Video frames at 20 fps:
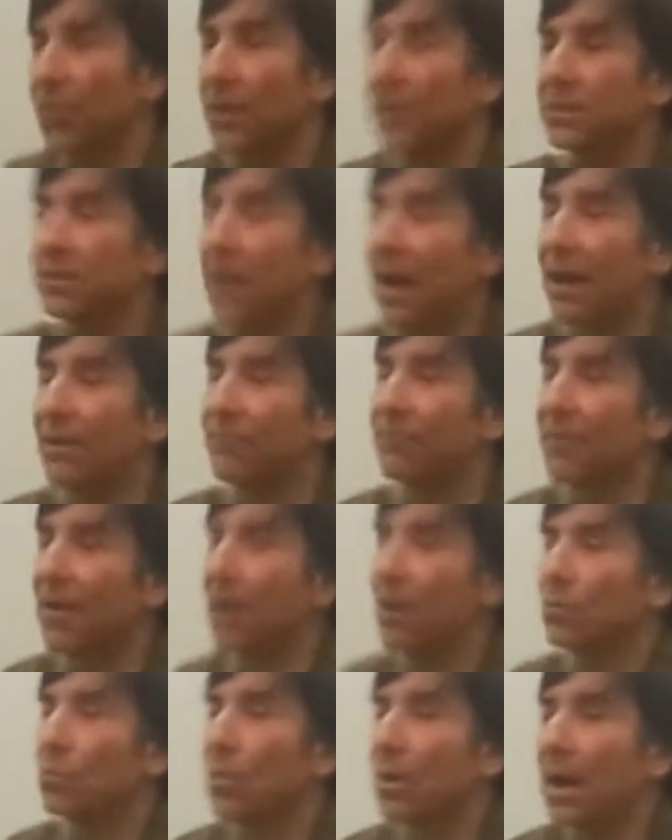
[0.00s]
things that I
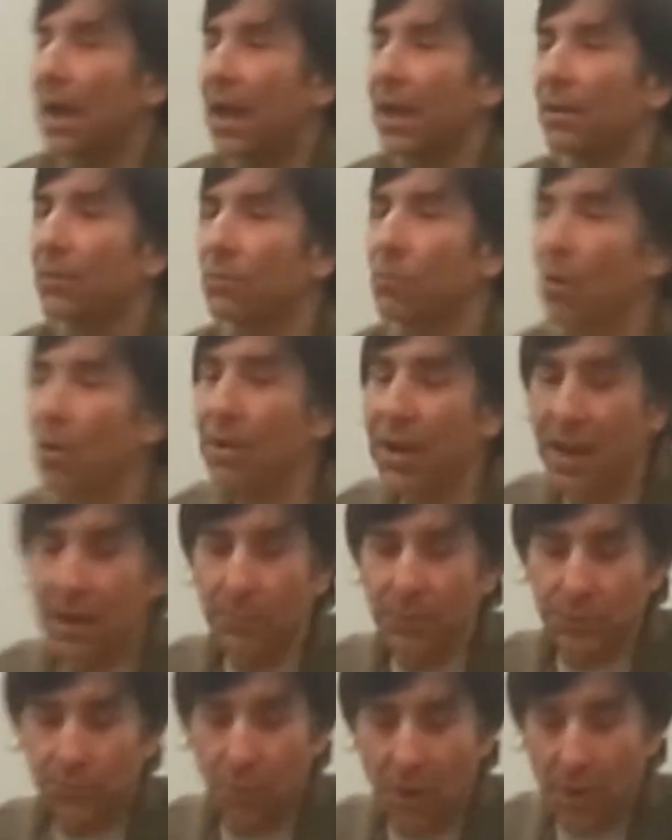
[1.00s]
found when I wrote
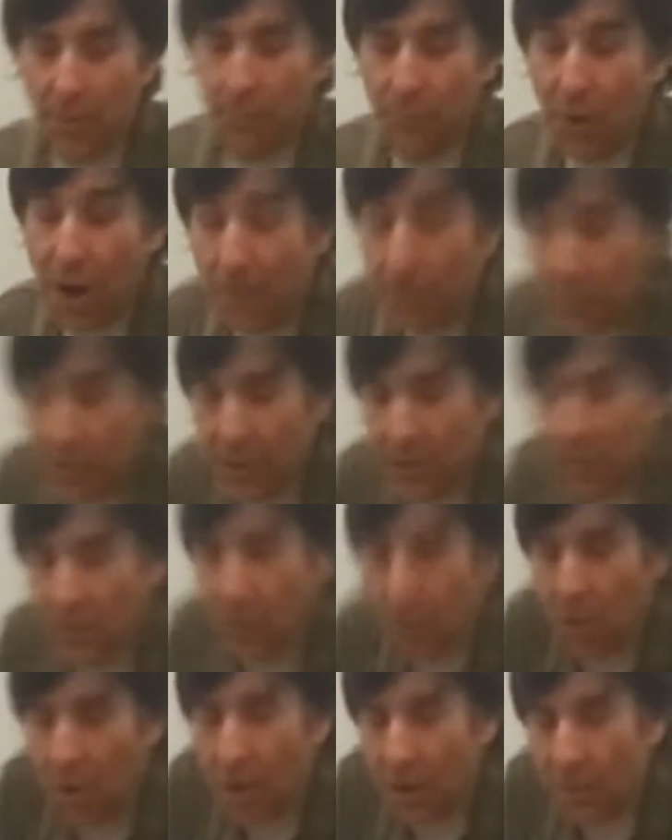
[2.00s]
Animals Property of the
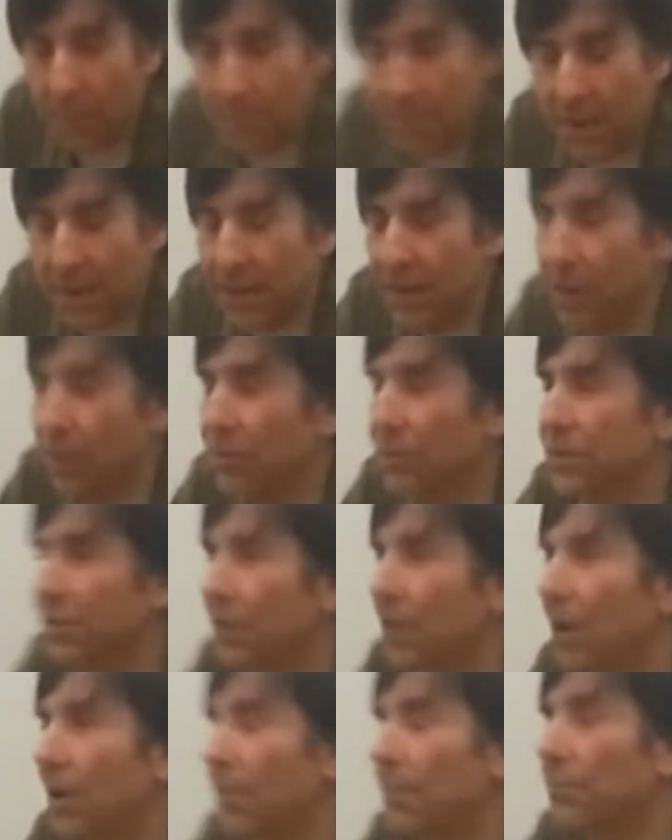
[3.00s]
Law many years
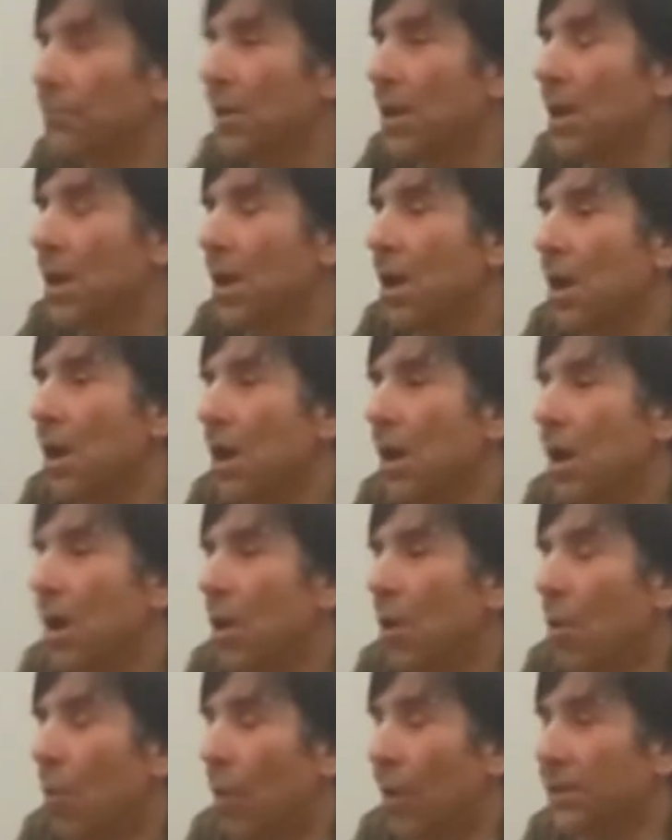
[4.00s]
ago,
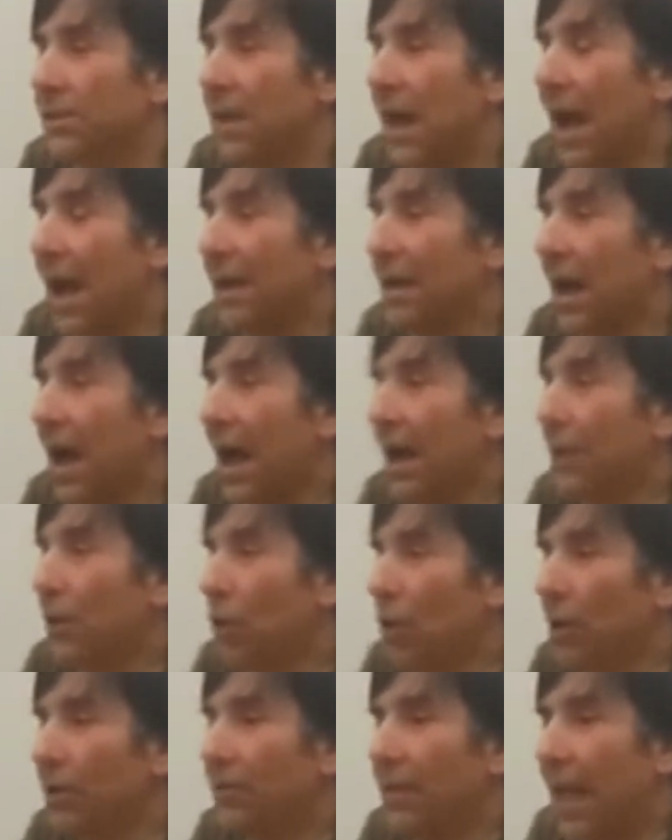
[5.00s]
was I
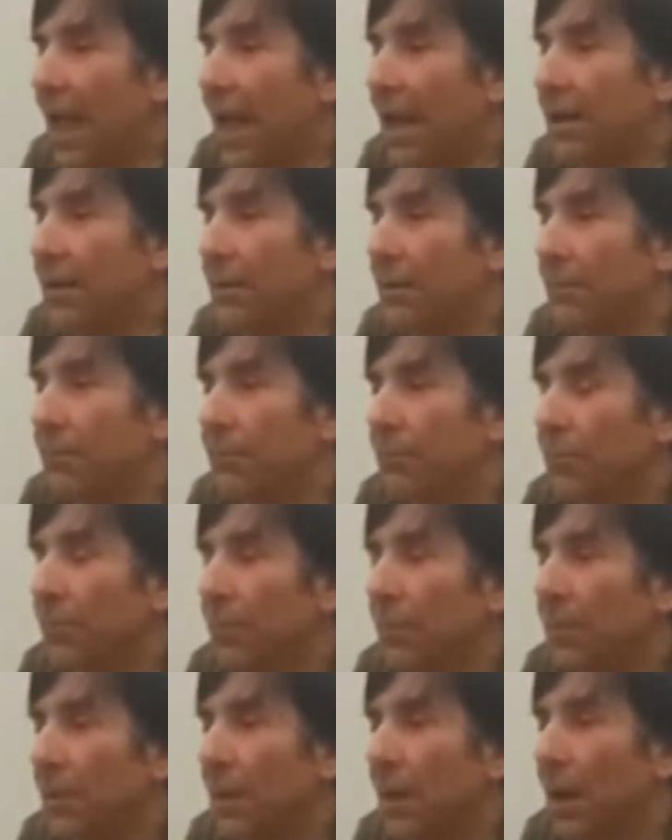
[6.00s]
looked at
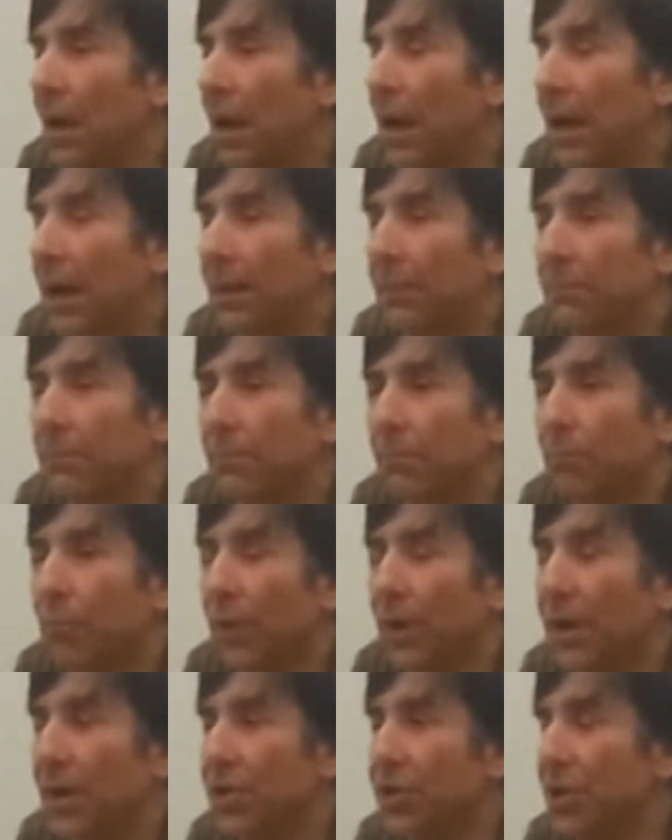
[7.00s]

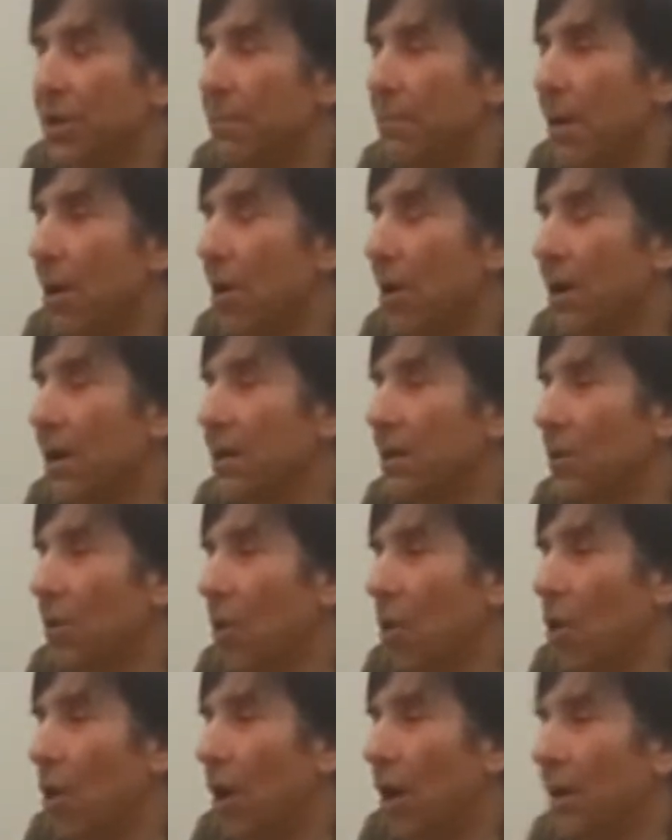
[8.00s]
British and American
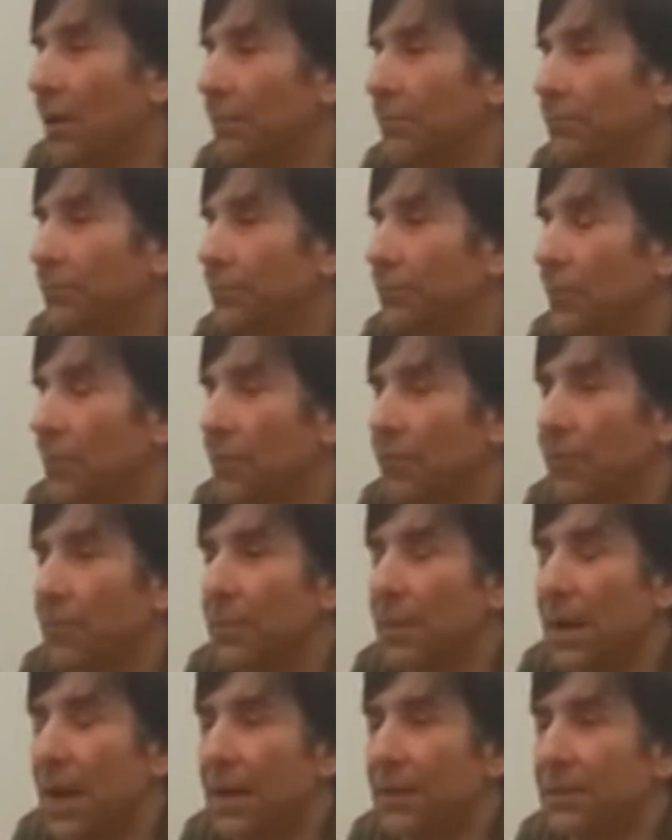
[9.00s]
law from
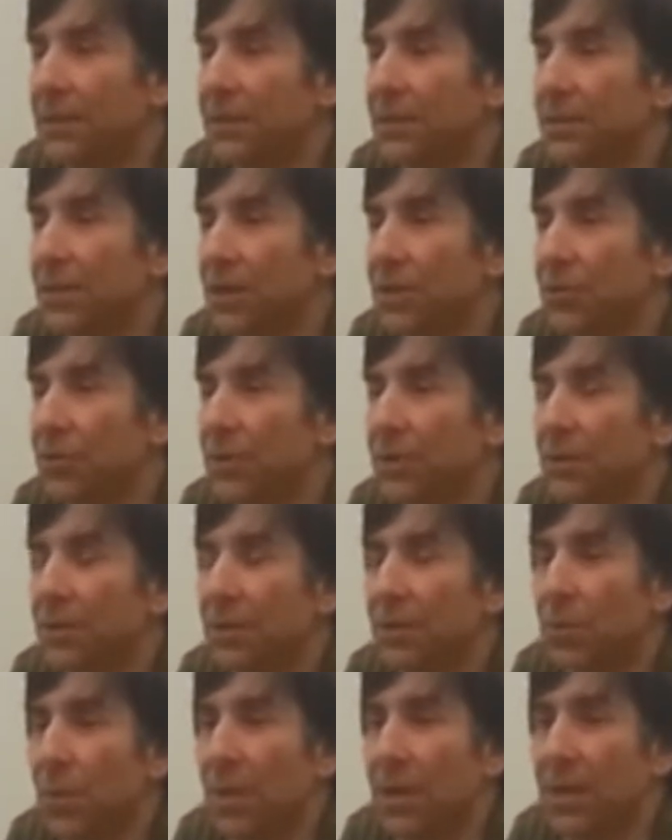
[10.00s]
the 19th century into
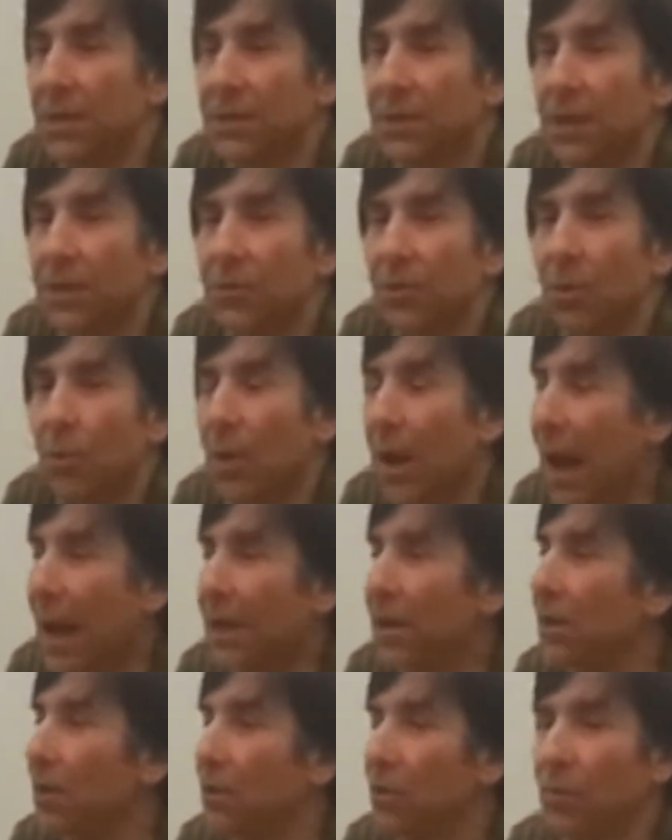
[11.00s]
the 20th century. And what I
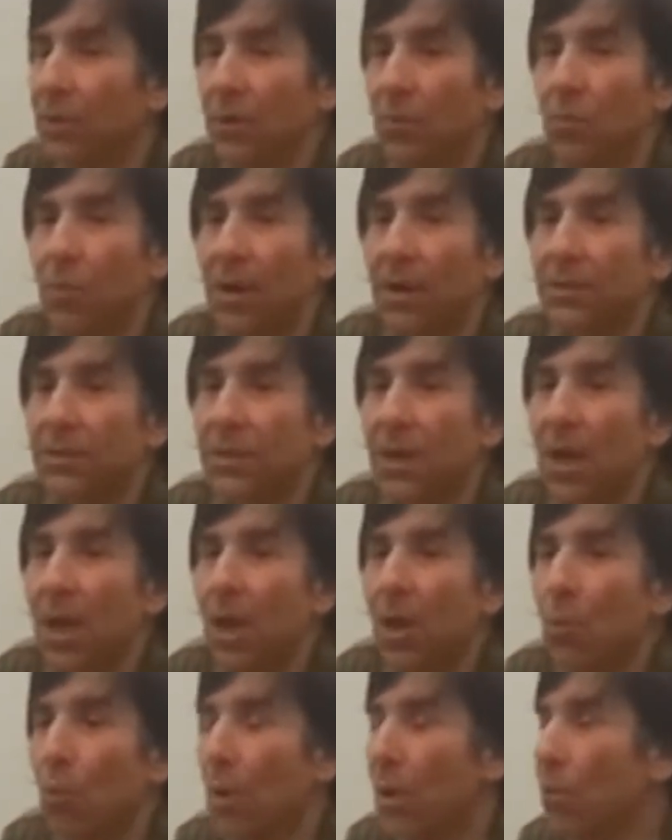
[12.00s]
concluded was
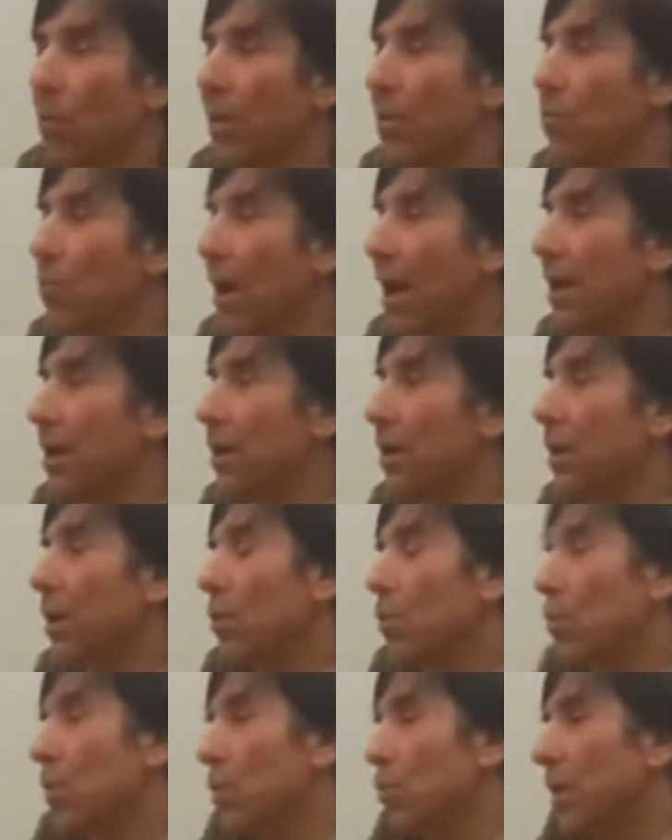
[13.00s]
when
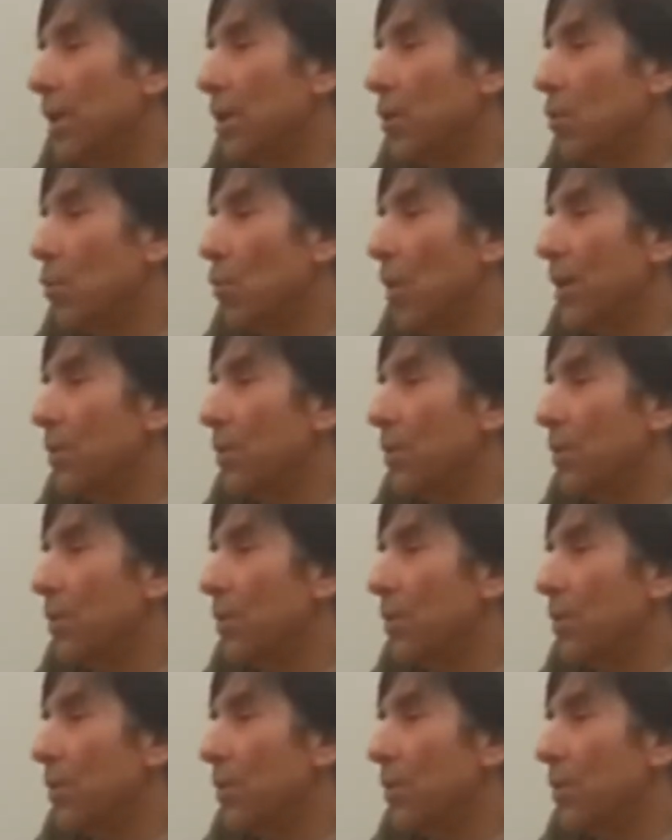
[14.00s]
we